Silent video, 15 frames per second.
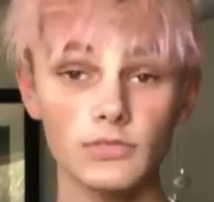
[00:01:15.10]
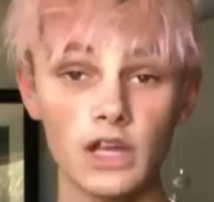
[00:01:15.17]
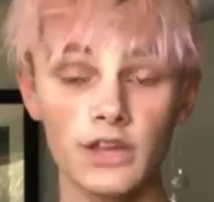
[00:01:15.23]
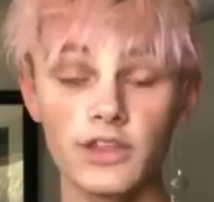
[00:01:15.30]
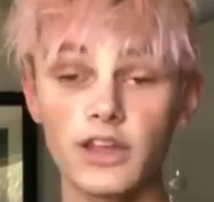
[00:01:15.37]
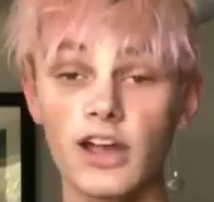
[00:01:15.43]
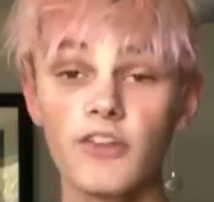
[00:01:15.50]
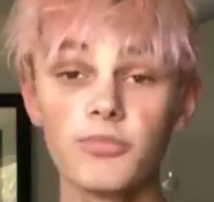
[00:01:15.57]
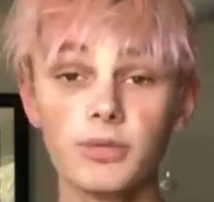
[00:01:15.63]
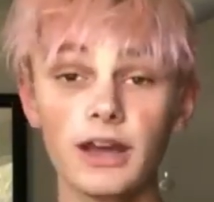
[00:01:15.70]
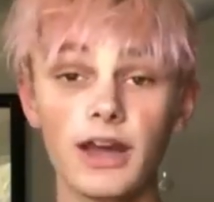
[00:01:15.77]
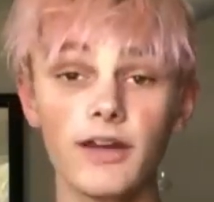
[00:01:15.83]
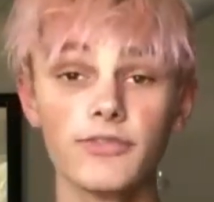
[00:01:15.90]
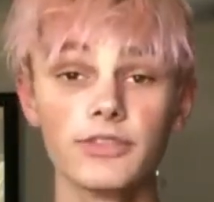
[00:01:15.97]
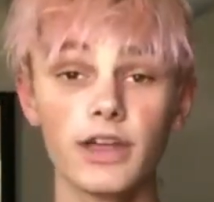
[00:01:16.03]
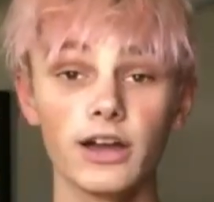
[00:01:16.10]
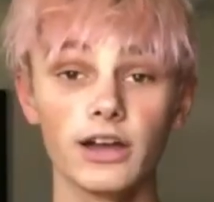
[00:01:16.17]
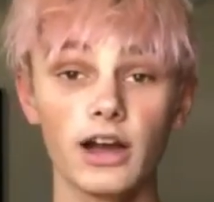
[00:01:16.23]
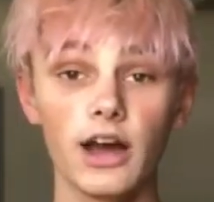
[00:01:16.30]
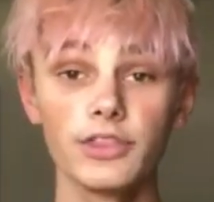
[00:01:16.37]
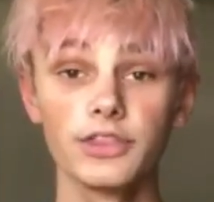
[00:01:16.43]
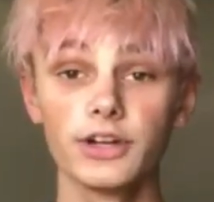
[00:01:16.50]
The government have
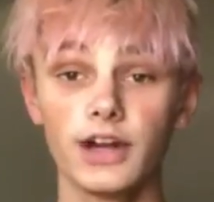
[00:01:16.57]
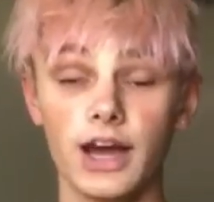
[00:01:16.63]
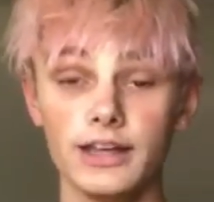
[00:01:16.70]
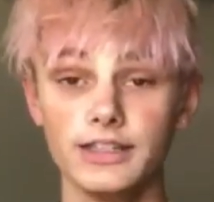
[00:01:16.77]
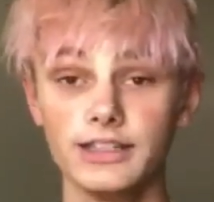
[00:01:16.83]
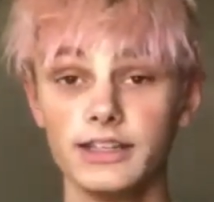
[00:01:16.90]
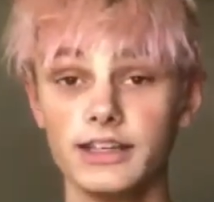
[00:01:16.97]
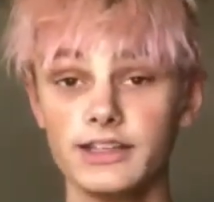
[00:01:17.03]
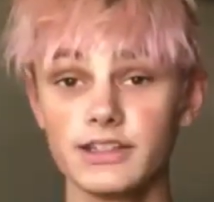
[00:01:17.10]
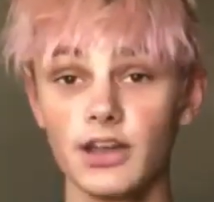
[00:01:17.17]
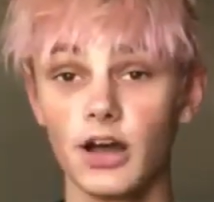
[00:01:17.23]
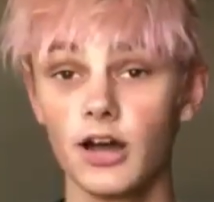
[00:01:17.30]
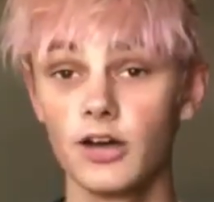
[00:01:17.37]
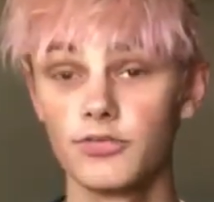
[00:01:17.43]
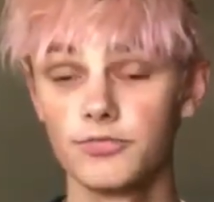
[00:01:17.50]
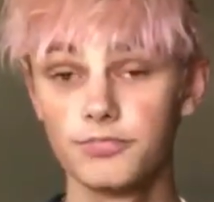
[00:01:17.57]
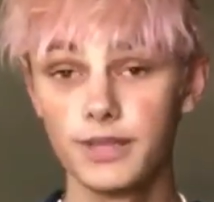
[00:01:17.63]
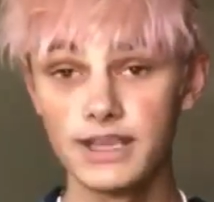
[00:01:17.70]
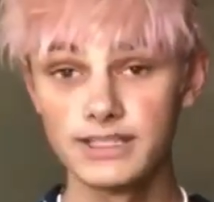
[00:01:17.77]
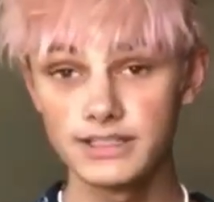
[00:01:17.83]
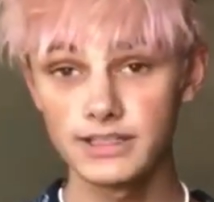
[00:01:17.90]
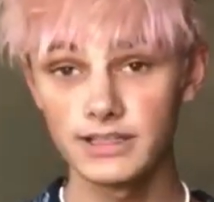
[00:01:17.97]
got their ideas
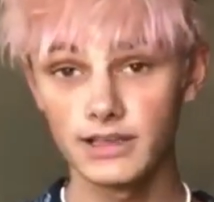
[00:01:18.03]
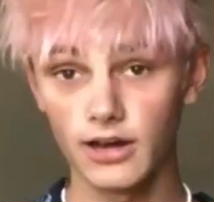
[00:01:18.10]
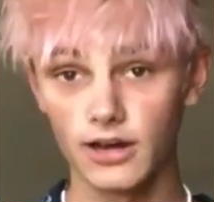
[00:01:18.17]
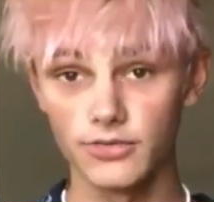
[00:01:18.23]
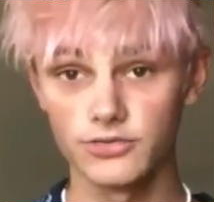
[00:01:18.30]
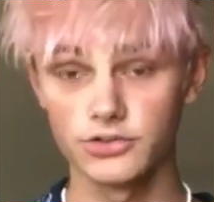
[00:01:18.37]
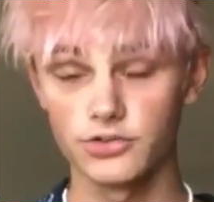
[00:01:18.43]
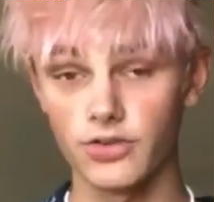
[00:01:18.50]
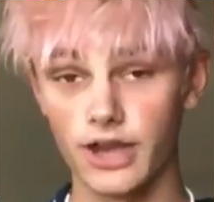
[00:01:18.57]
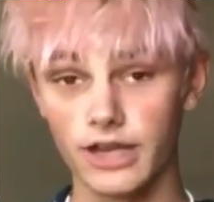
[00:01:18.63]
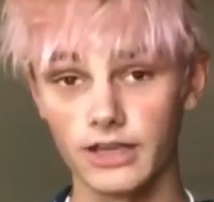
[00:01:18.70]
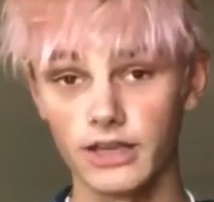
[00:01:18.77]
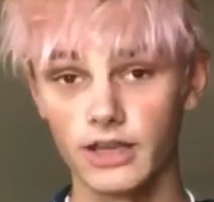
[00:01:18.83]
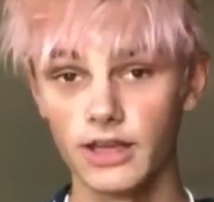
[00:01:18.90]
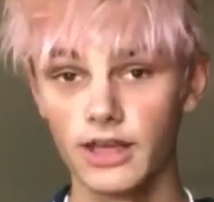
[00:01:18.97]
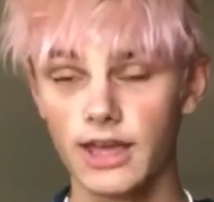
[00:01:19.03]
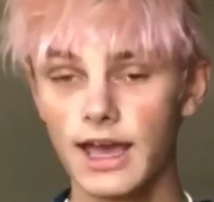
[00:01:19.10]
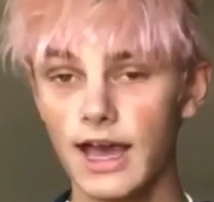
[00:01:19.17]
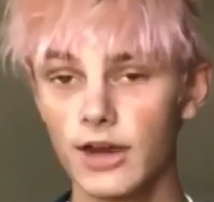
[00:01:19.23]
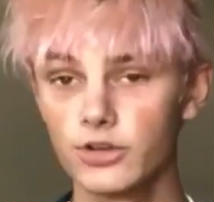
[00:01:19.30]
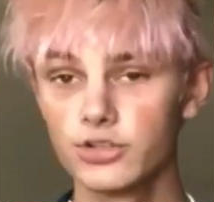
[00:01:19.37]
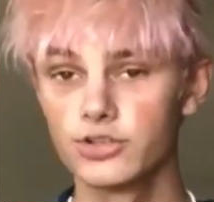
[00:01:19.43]
basically off Shrek.
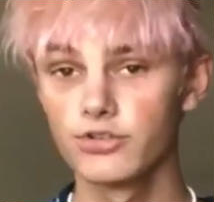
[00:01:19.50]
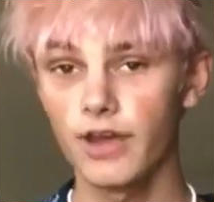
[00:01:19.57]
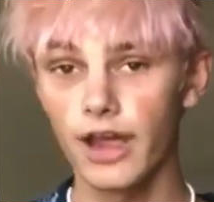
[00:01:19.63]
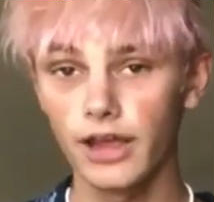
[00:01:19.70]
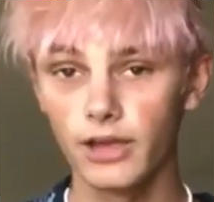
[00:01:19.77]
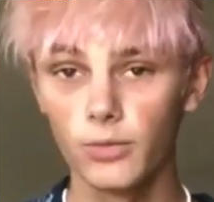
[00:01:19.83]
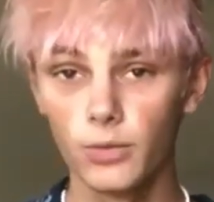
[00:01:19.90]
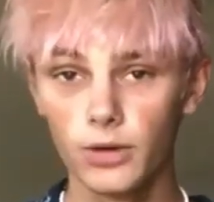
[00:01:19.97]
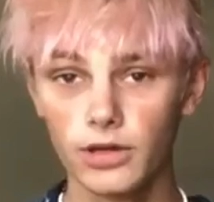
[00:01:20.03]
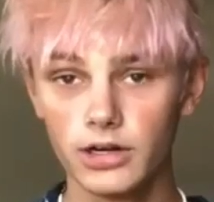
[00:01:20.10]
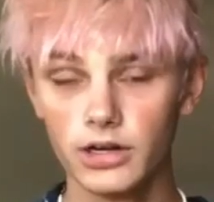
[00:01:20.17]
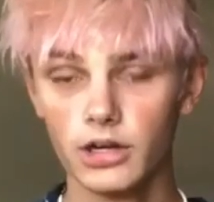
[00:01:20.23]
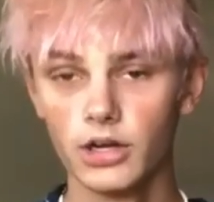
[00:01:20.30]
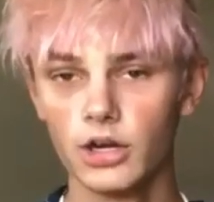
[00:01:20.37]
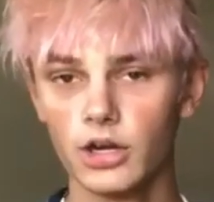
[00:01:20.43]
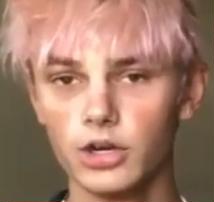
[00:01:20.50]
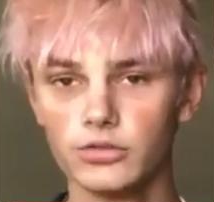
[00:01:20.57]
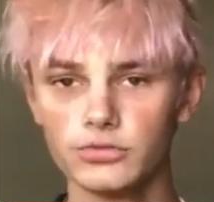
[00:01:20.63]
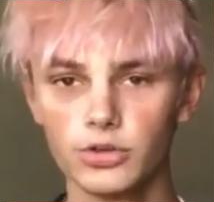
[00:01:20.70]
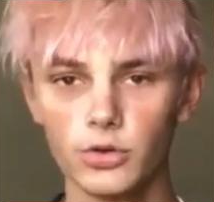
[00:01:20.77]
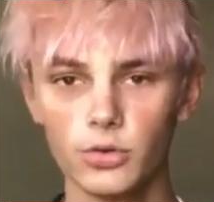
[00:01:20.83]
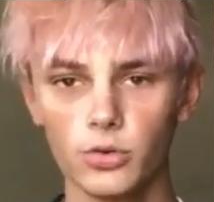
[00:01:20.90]
How Shrek would
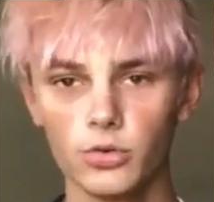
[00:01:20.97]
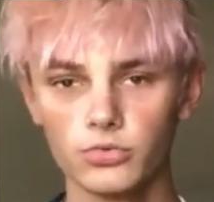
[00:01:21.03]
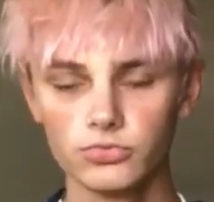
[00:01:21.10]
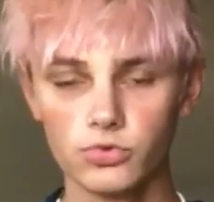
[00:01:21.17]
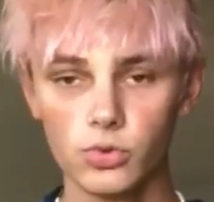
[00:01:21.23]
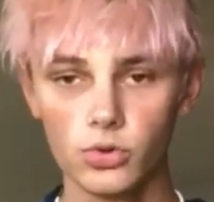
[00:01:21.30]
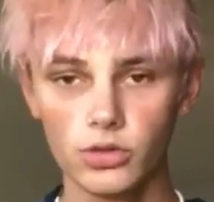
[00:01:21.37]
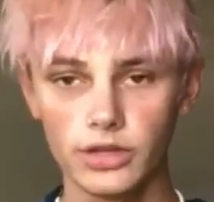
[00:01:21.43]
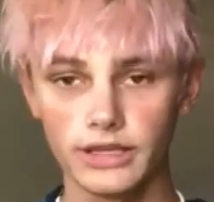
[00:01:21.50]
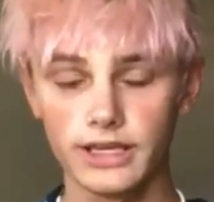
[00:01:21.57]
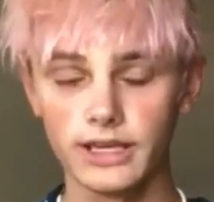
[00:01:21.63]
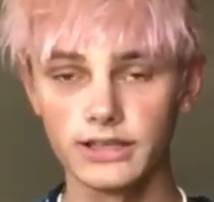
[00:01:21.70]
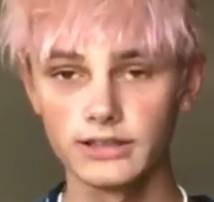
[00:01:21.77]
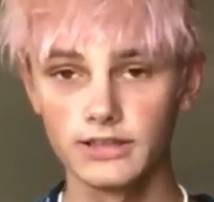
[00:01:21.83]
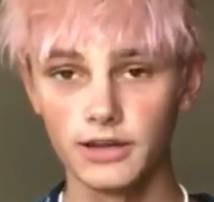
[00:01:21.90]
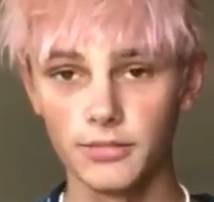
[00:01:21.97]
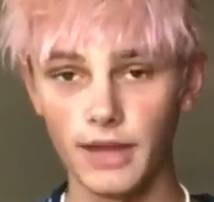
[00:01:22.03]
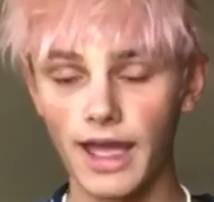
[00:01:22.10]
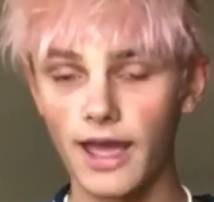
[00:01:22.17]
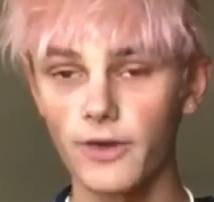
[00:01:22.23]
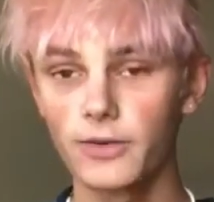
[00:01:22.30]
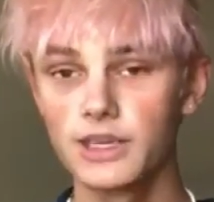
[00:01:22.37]
rule a kingdom,
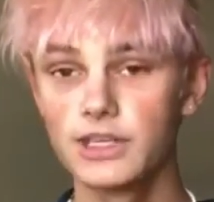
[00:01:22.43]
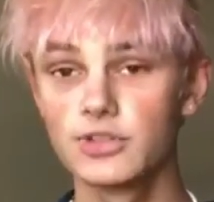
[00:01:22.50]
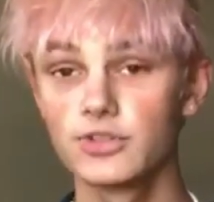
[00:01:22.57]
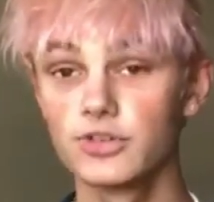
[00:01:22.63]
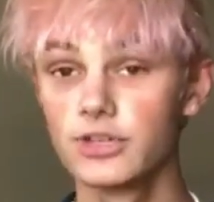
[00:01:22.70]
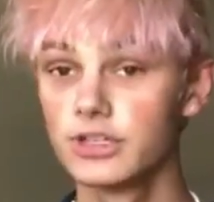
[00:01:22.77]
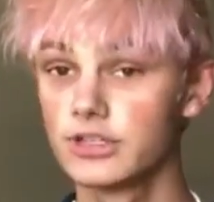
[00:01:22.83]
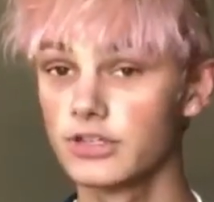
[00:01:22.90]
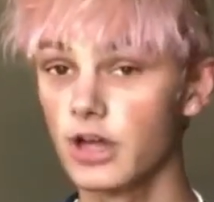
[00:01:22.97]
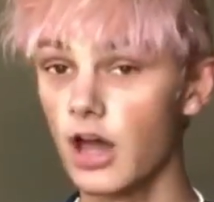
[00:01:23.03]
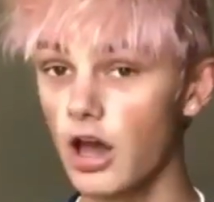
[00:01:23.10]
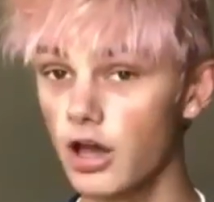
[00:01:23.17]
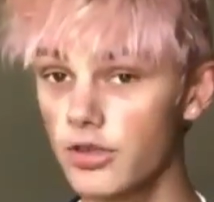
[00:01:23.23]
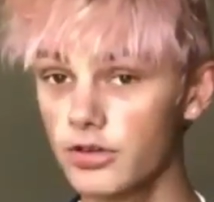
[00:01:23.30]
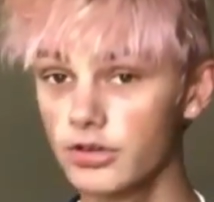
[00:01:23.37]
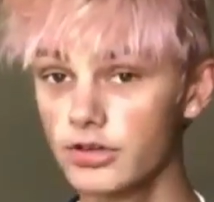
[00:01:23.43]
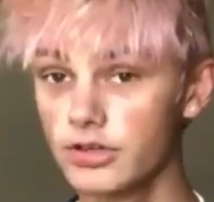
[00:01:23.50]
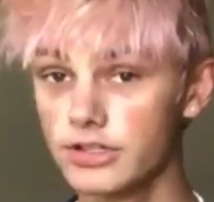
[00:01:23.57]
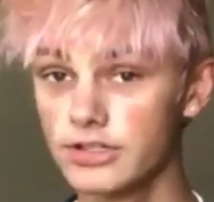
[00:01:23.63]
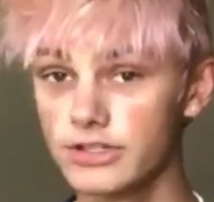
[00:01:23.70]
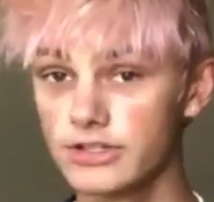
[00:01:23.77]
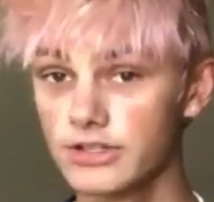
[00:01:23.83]
how he treats
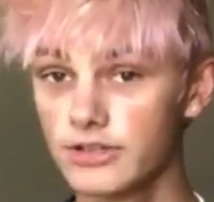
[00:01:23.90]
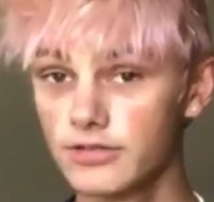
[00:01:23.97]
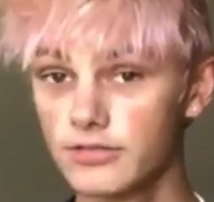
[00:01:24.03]
others.